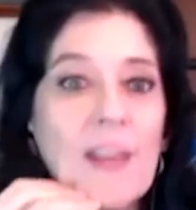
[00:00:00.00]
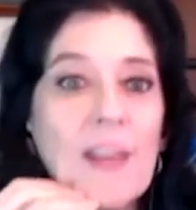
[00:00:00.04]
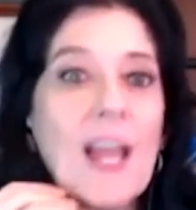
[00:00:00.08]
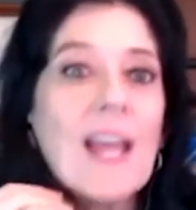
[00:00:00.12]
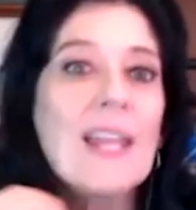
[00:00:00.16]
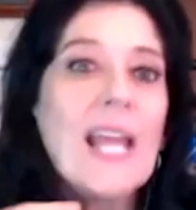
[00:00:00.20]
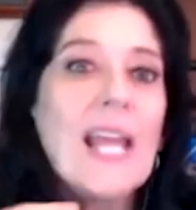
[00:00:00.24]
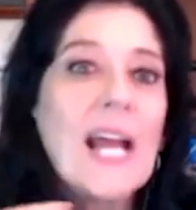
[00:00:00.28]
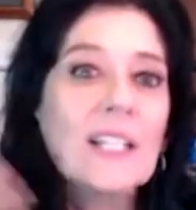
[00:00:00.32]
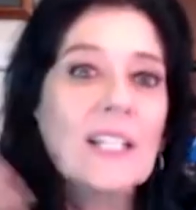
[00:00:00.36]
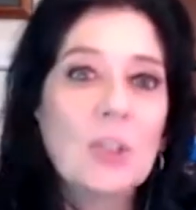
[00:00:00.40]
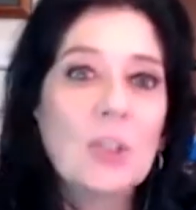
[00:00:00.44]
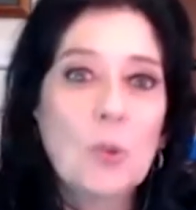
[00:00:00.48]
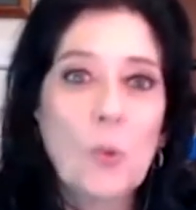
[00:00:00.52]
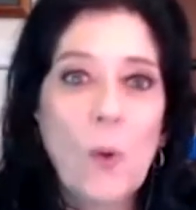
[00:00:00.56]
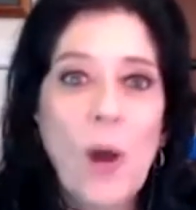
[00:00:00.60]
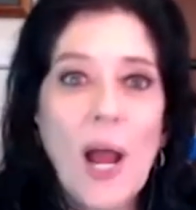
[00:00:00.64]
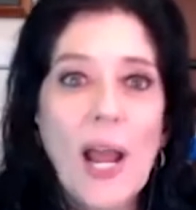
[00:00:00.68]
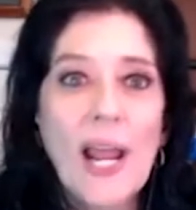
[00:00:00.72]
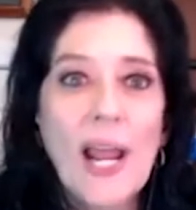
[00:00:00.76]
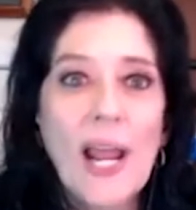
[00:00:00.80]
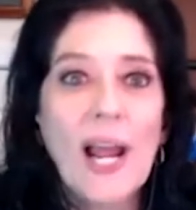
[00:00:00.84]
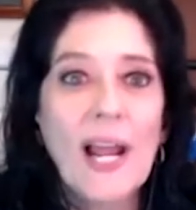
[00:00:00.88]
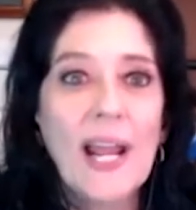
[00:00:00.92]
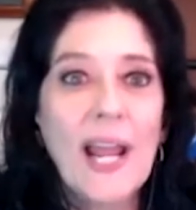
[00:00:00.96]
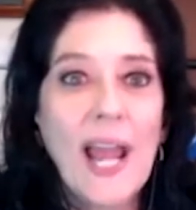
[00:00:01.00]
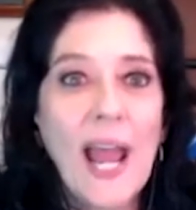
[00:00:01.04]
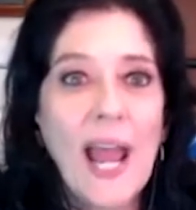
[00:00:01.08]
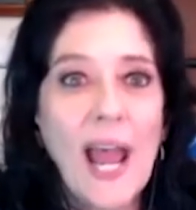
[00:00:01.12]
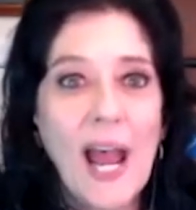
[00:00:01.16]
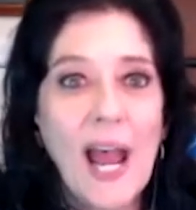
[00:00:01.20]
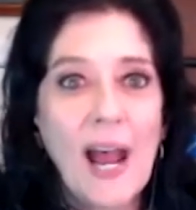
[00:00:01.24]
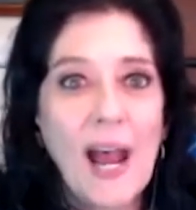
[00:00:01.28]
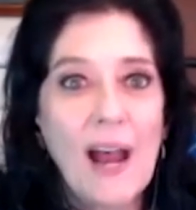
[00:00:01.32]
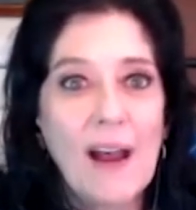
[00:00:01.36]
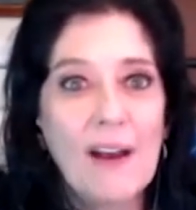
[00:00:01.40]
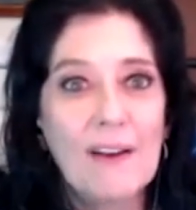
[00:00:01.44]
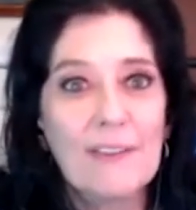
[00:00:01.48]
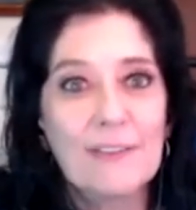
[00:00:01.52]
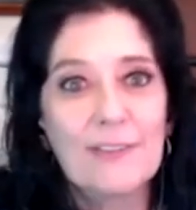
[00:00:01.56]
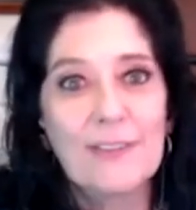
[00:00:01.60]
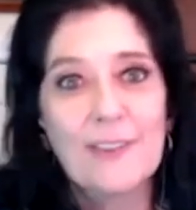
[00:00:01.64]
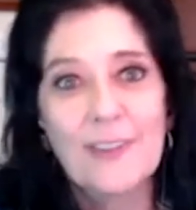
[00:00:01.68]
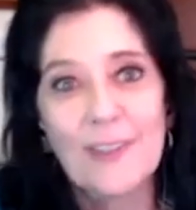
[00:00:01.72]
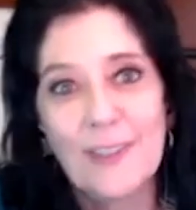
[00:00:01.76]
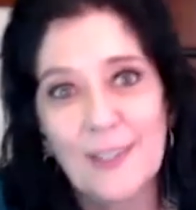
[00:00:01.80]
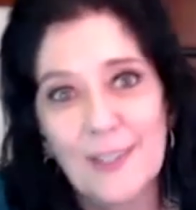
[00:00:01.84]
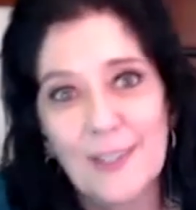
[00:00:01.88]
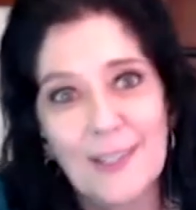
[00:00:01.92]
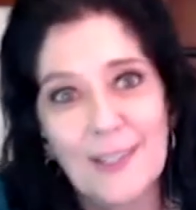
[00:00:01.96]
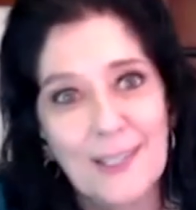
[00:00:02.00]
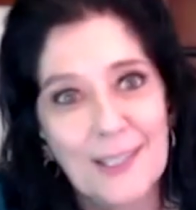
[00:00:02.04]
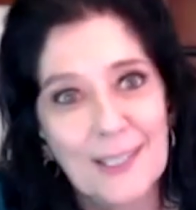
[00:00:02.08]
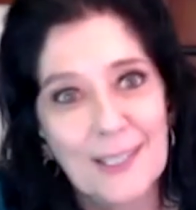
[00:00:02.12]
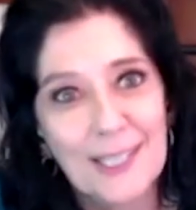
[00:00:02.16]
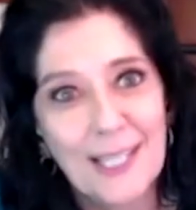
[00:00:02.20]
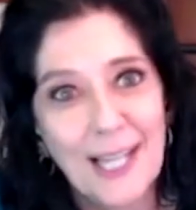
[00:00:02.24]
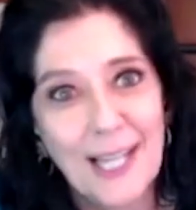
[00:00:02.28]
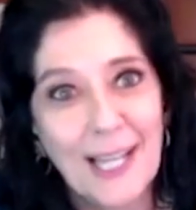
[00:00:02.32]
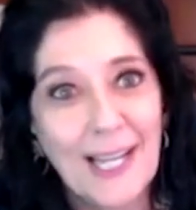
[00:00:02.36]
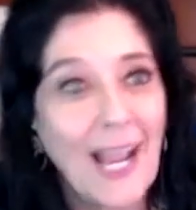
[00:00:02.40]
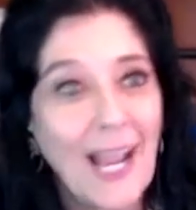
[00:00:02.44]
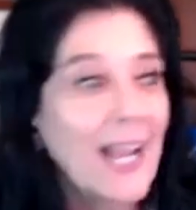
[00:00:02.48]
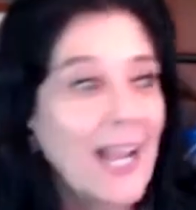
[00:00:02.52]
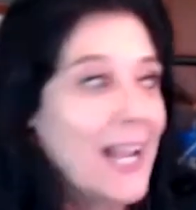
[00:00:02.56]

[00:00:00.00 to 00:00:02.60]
And that's why I have, I